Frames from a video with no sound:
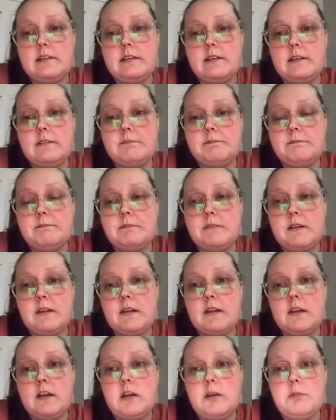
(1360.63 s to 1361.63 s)
see.
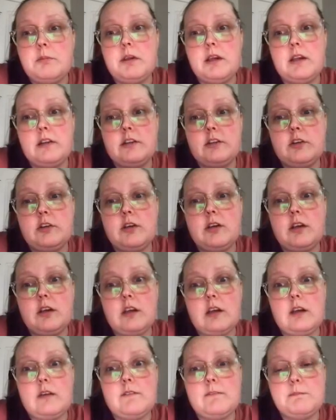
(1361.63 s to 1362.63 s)
But yeah, so you can
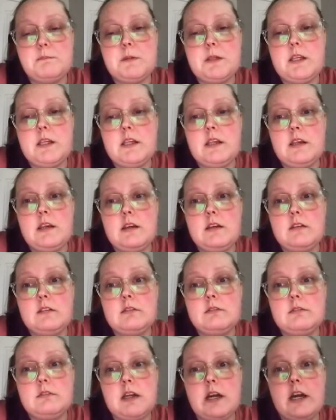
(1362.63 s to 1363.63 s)
be,
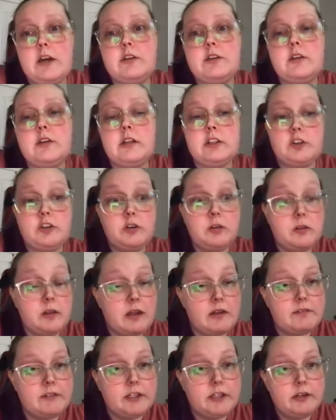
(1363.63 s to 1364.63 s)
I also like to do
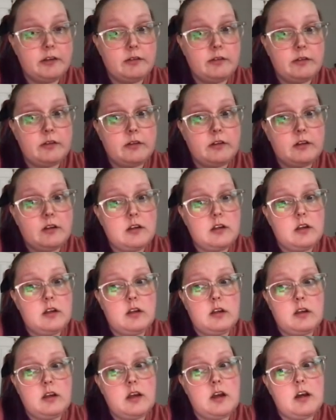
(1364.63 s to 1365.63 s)
live videos.
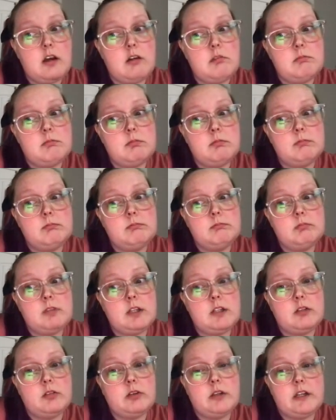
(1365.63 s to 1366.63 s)
I
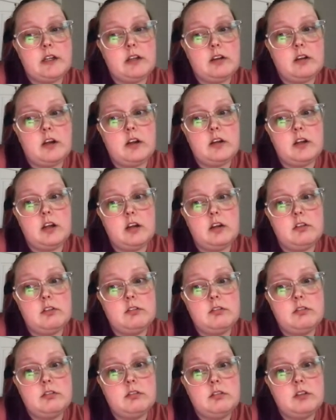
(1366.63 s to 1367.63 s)
don't get a lot
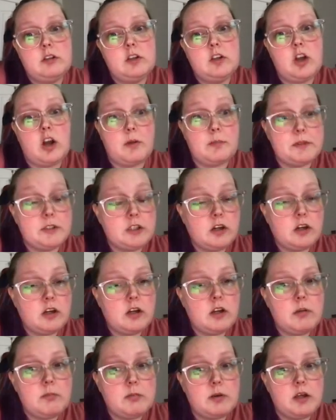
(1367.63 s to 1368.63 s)
of commenting on
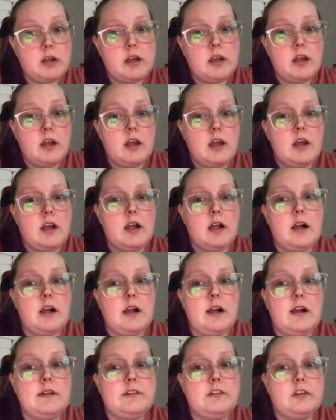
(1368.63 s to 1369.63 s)
it, but
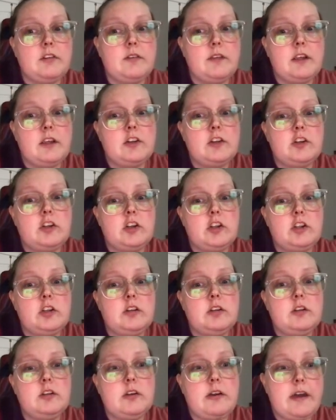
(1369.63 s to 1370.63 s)
I still think it's good
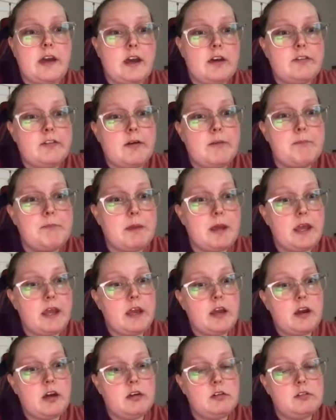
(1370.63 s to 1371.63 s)
to have a
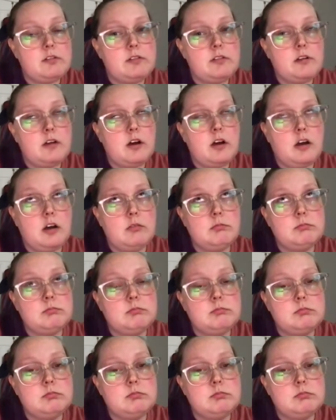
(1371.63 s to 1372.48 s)
bank of, kind